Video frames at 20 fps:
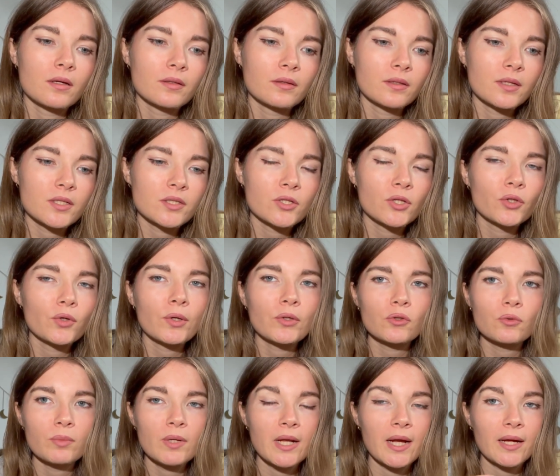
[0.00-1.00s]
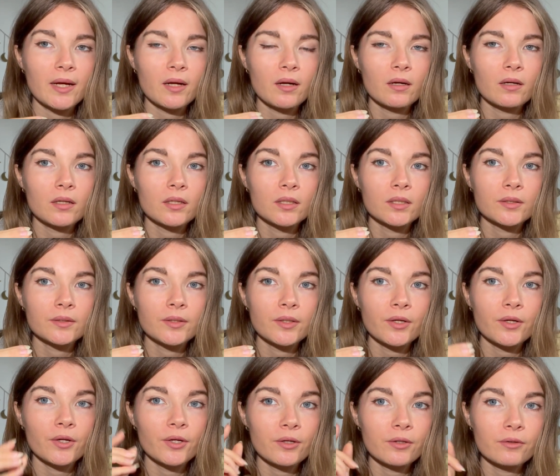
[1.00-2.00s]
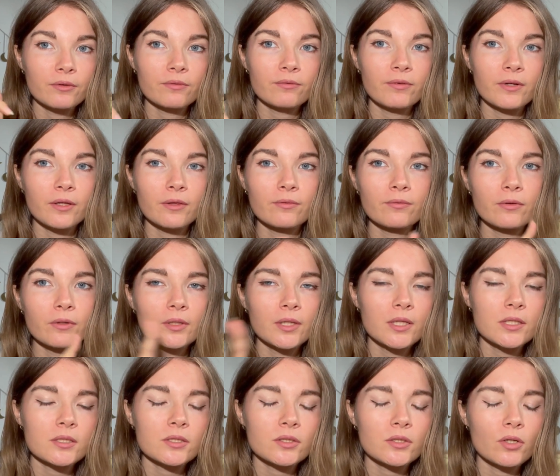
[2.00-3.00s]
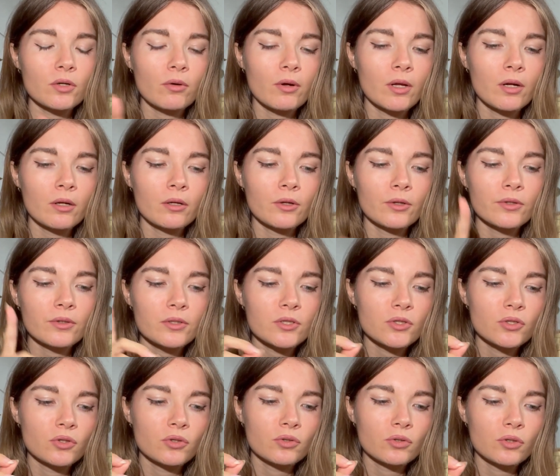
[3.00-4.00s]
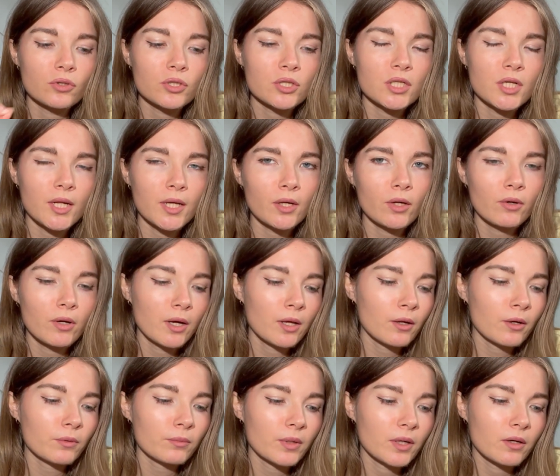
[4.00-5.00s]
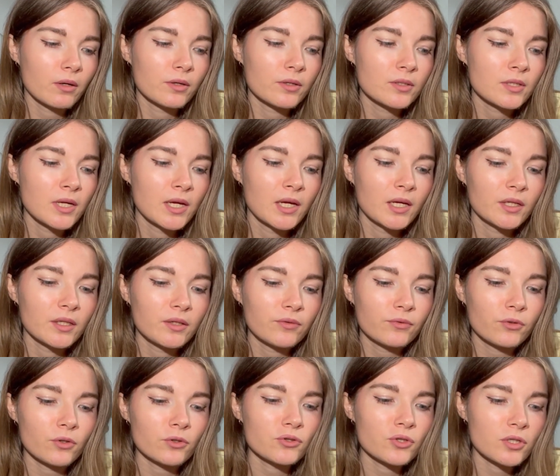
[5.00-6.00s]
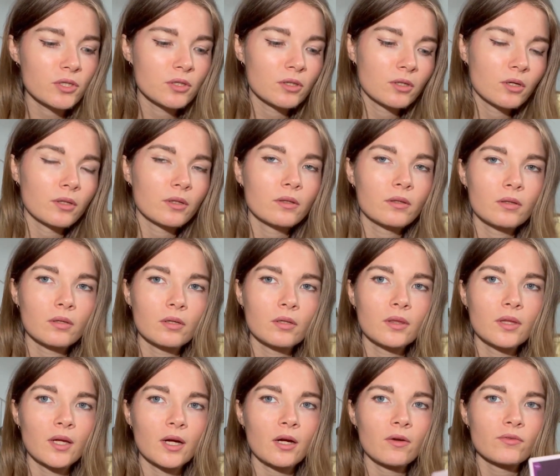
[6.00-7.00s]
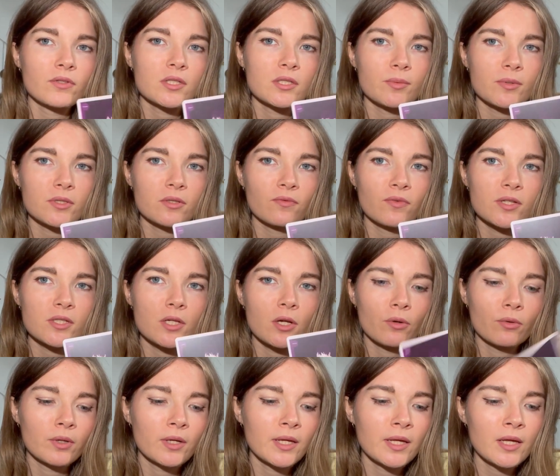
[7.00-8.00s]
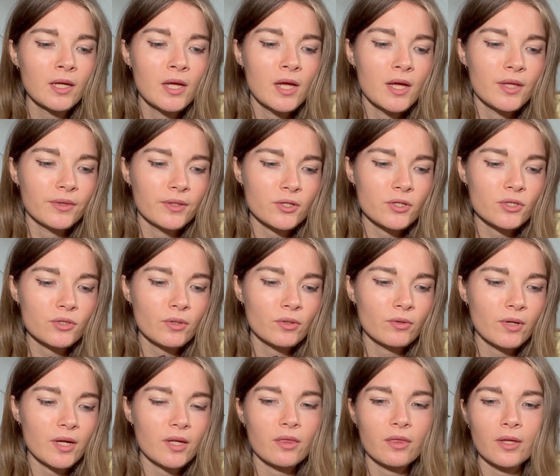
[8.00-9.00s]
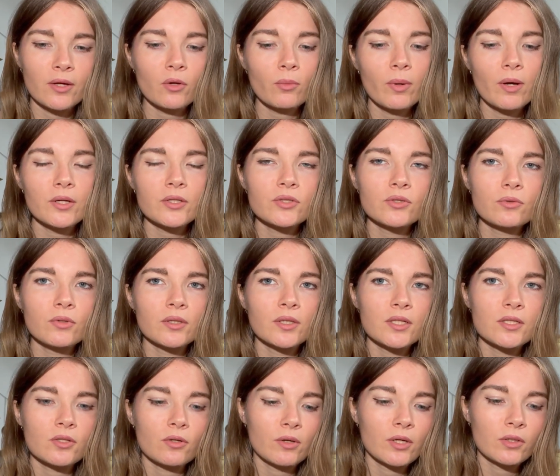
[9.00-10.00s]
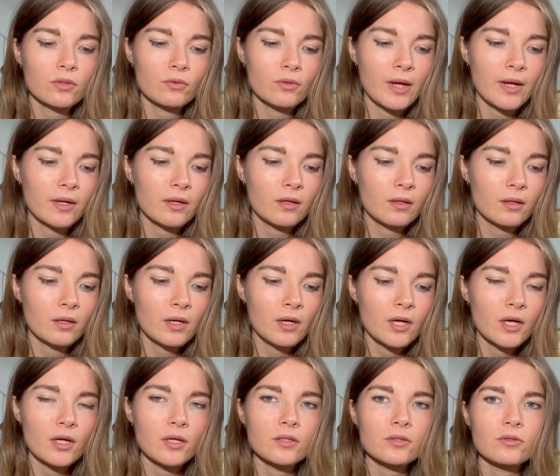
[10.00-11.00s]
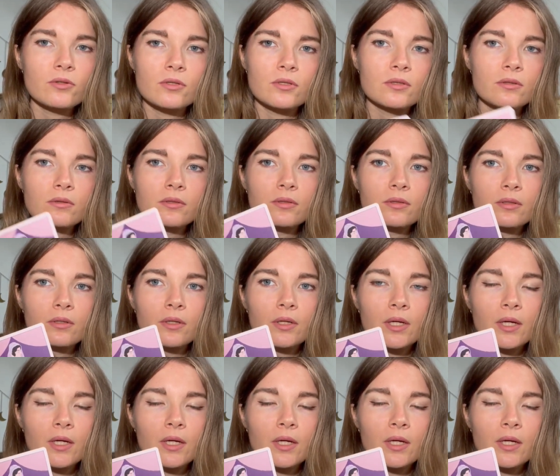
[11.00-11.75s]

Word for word: there's not going to be like unfaithfulness going on, not cheating going on, because if you're just not there, if this person feels lonely, they're just going to like think about you, and they're going to like just